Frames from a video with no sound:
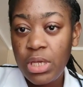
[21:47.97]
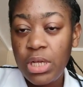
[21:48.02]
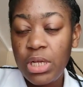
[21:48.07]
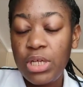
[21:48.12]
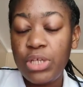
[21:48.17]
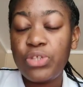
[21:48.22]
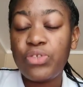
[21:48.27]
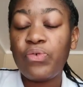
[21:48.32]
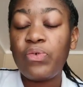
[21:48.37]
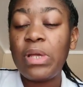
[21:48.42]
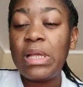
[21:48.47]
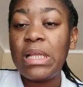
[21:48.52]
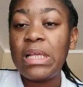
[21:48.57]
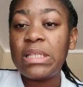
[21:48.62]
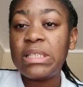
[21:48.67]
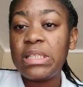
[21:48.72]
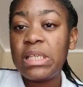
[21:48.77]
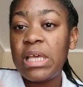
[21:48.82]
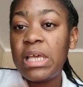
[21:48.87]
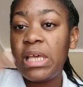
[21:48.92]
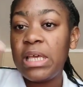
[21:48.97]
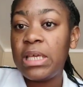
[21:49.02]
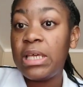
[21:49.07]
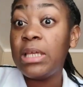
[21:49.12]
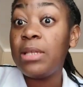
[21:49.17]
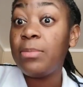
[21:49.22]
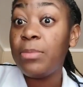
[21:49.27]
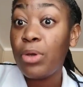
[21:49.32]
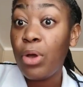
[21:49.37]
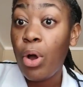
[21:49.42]
is really
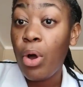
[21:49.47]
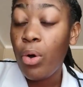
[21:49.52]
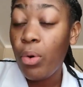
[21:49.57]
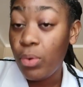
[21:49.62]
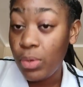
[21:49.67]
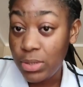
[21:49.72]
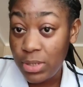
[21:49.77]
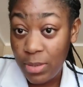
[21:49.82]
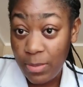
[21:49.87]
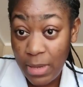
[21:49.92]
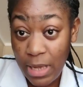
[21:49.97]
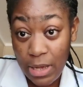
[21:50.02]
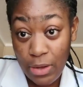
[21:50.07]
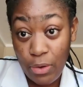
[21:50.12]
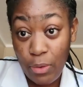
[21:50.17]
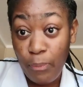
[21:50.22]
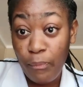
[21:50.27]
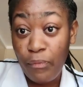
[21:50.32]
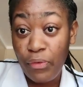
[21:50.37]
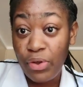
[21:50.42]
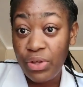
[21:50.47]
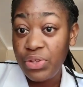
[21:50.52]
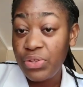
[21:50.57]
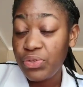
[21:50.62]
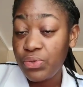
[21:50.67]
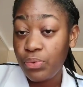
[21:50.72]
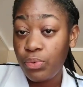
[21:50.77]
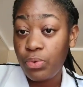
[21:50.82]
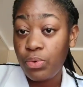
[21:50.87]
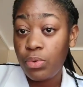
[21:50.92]
taking me out of my comfort
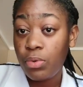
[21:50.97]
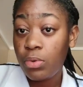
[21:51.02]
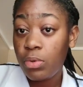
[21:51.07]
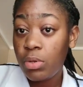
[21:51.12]
zone.